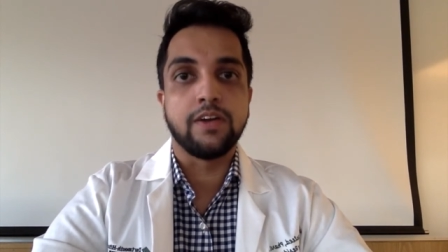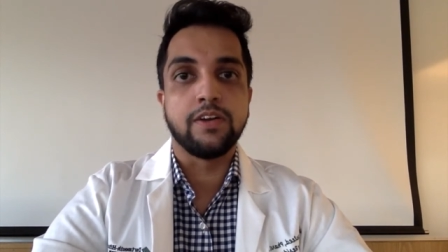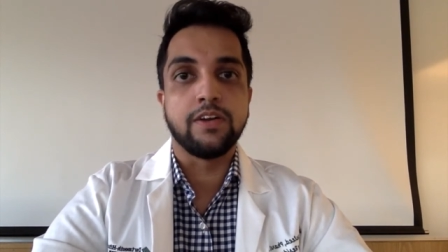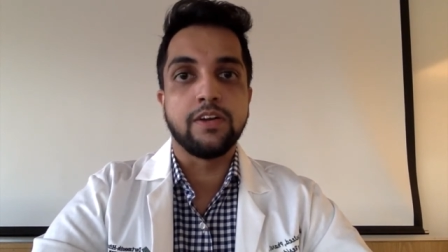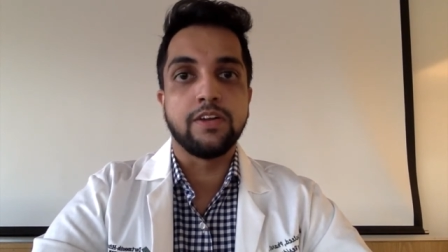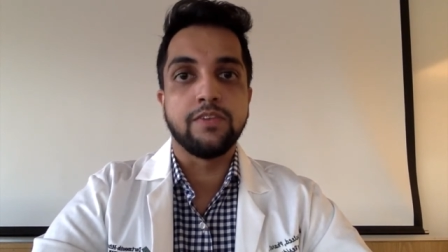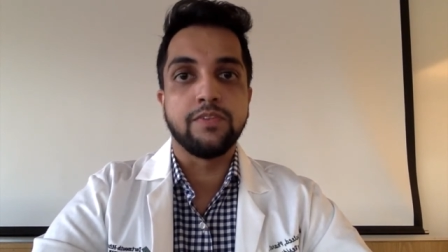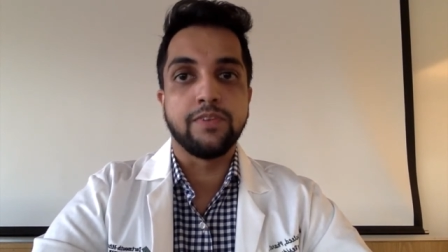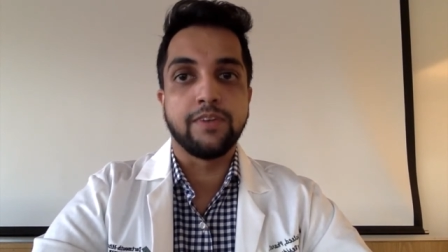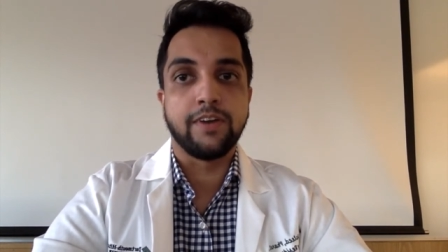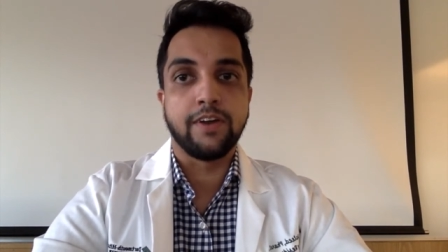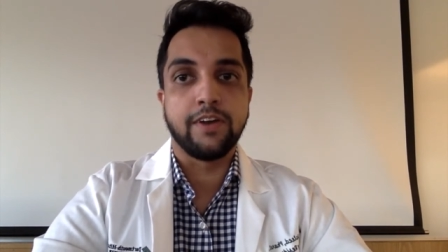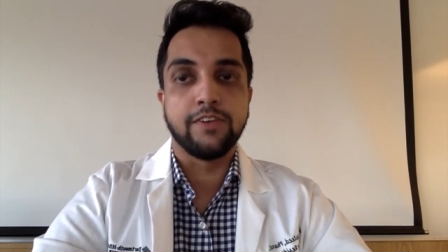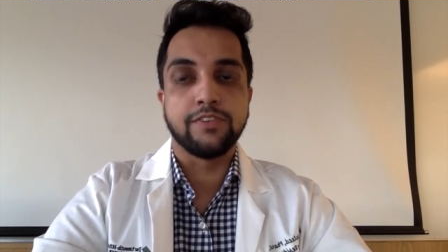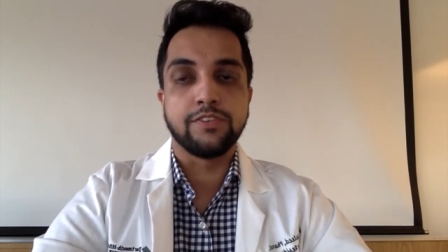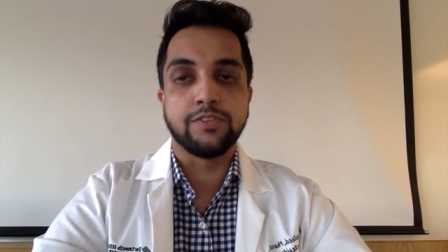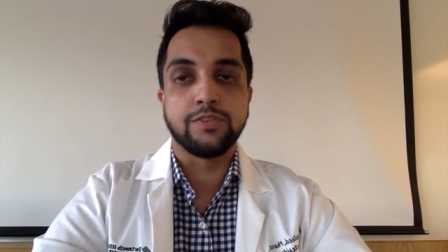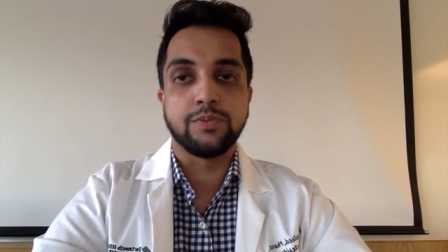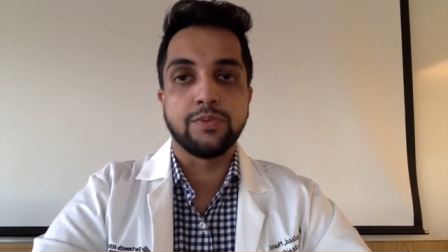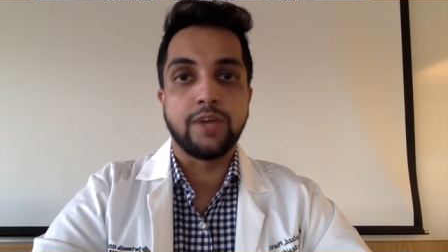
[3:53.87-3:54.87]
in regards
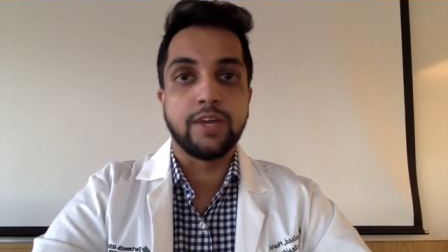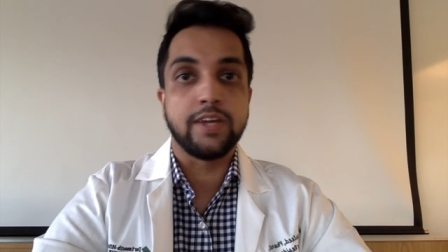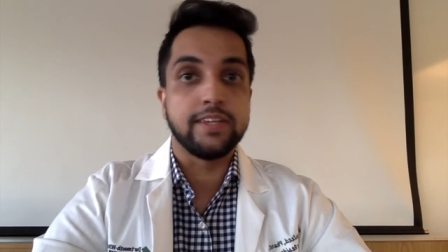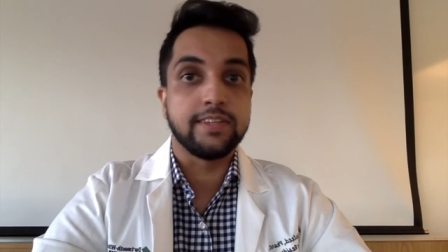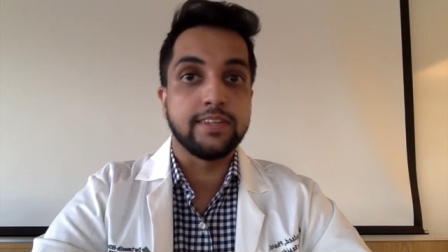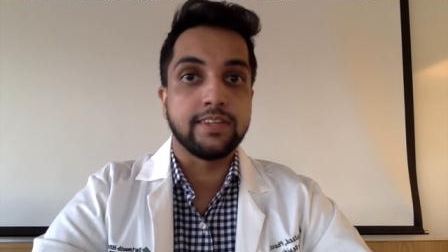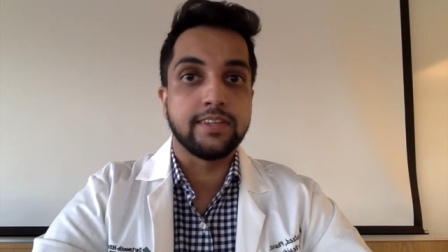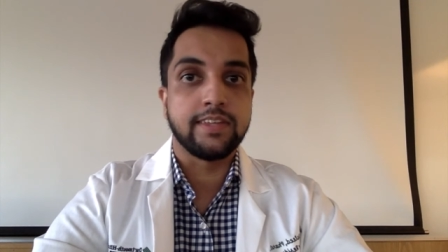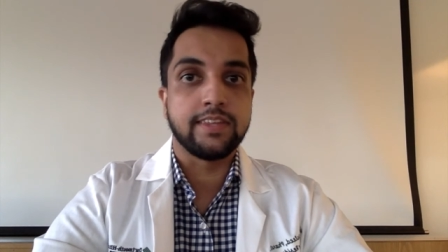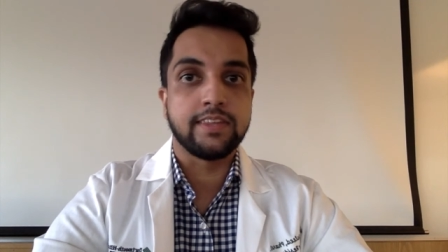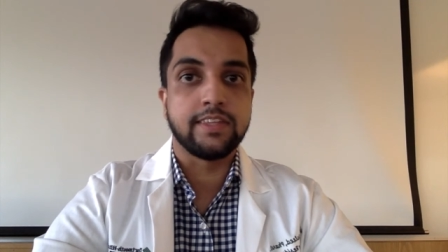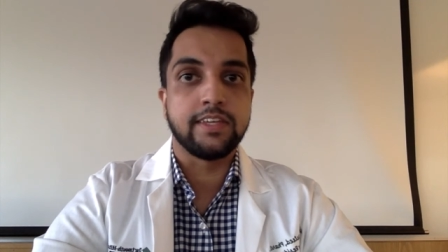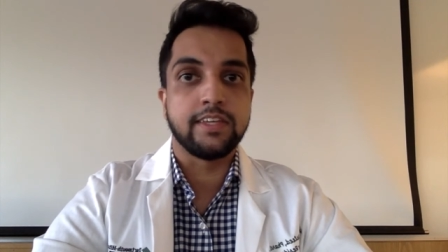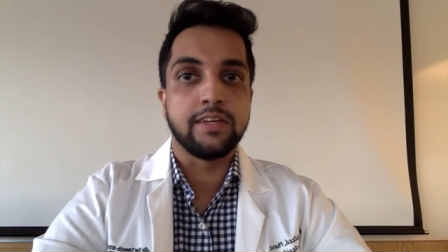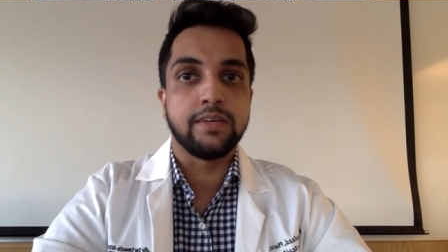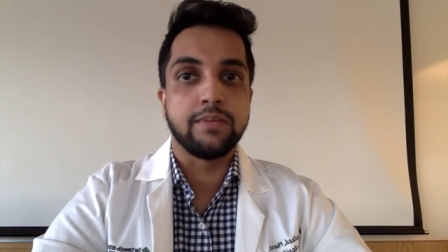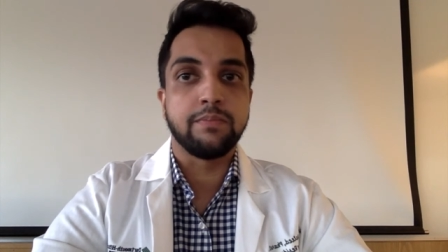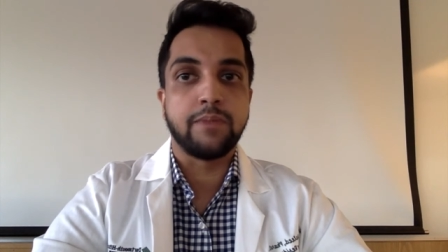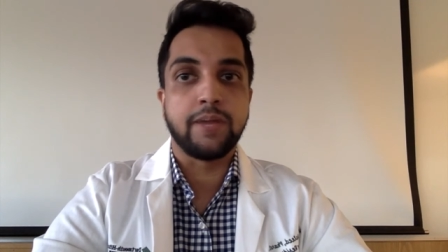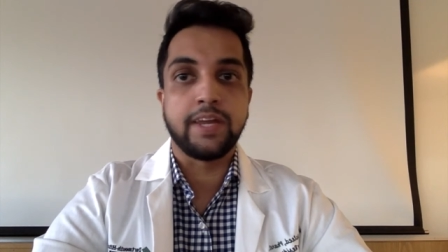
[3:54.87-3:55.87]
to anything that
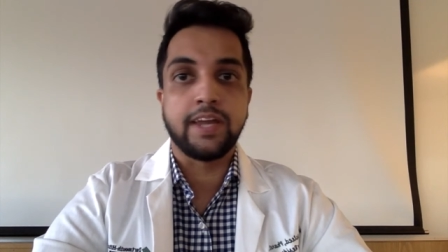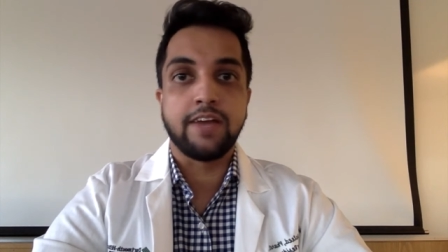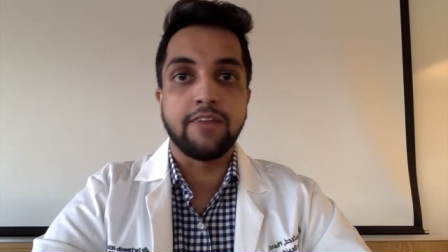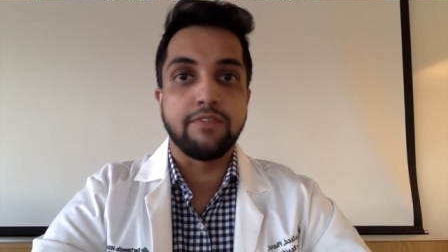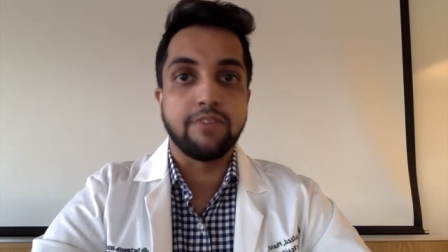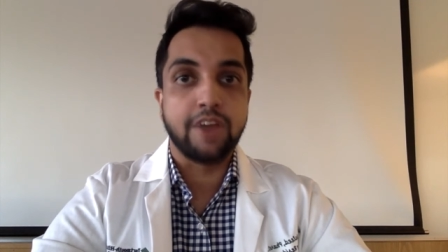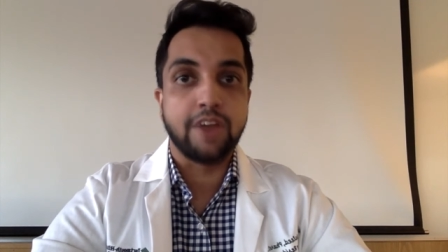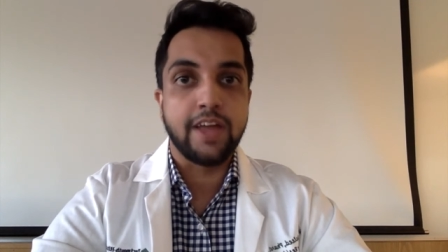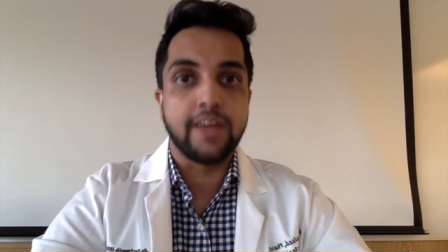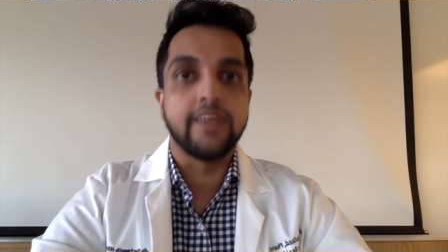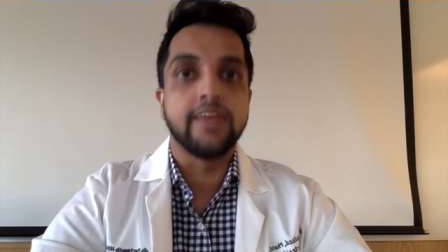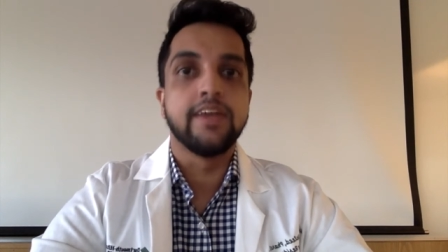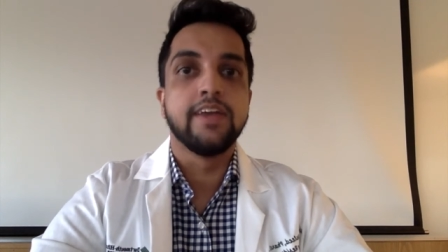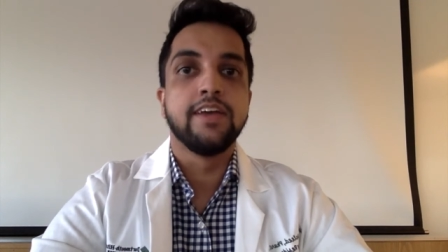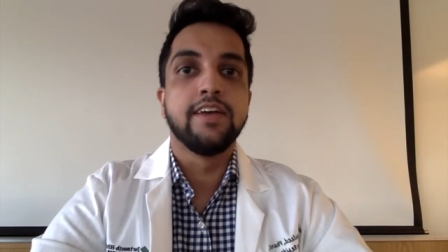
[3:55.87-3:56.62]
they might have read.